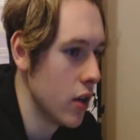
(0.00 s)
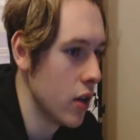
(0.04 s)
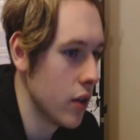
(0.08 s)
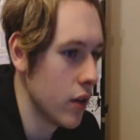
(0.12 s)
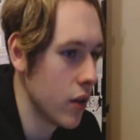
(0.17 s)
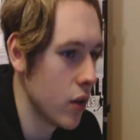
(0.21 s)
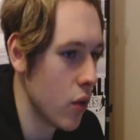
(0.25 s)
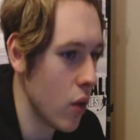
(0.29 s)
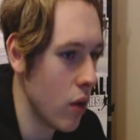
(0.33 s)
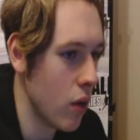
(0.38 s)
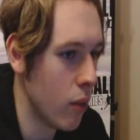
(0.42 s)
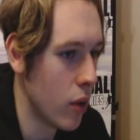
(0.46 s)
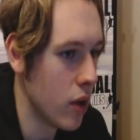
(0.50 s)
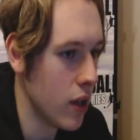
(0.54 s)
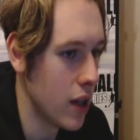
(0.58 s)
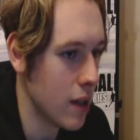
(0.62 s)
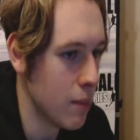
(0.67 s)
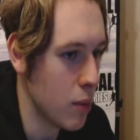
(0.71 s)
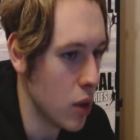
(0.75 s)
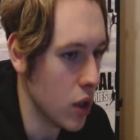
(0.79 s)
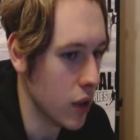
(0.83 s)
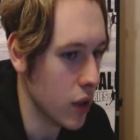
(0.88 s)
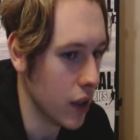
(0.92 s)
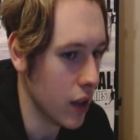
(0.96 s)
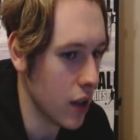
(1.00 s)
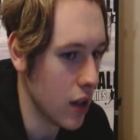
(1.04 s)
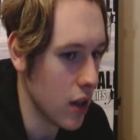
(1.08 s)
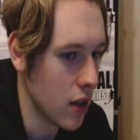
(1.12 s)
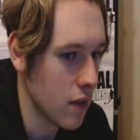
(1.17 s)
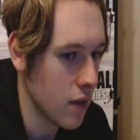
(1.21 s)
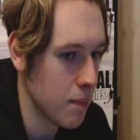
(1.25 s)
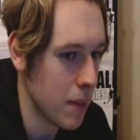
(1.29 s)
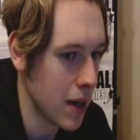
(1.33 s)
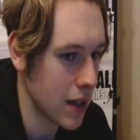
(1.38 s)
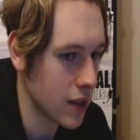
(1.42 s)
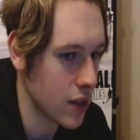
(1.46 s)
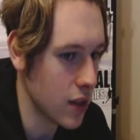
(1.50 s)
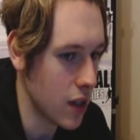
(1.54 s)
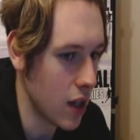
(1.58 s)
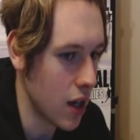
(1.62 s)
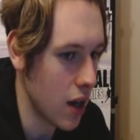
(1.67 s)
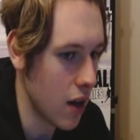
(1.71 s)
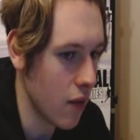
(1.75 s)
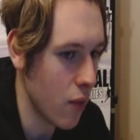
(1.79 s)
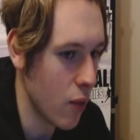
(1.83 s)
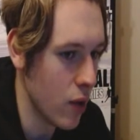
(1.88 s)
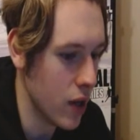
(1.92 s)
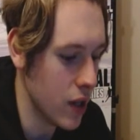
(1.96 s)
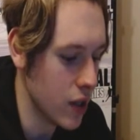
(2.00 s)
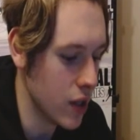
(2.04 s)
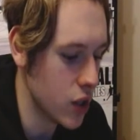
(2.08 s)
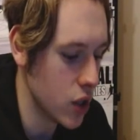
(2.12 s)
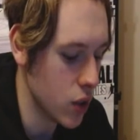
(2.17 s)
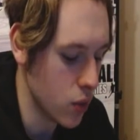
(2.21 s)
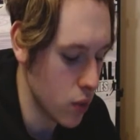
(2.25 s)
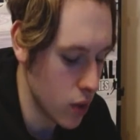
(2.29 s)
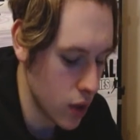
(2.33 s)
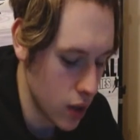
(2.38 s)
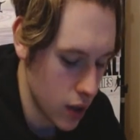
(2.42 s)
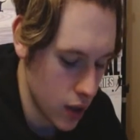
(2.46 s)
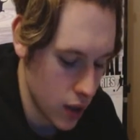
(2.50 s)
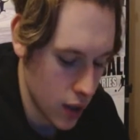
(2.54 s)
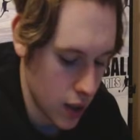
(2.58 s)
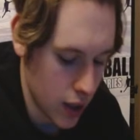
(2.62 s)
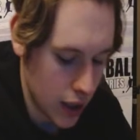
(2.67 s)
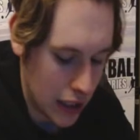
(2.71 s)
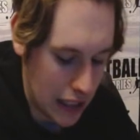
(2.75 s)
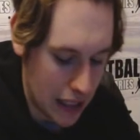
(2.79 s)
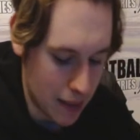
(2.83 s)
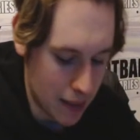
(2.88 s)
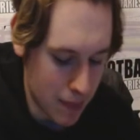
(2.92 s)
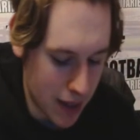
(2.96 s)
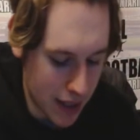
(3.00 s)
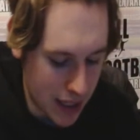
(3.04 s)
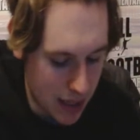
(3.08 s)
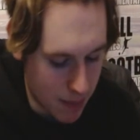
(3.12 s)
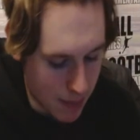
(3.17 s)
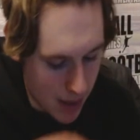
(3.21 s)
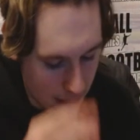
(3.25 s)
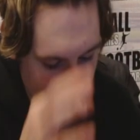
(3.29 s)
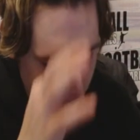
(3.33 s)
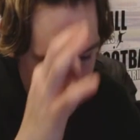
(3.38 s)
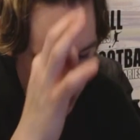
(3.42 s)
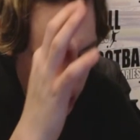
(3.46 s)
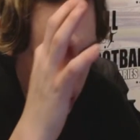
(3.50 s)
Greenwood in the Burnley half, back to the halfway to Nemanja Matic,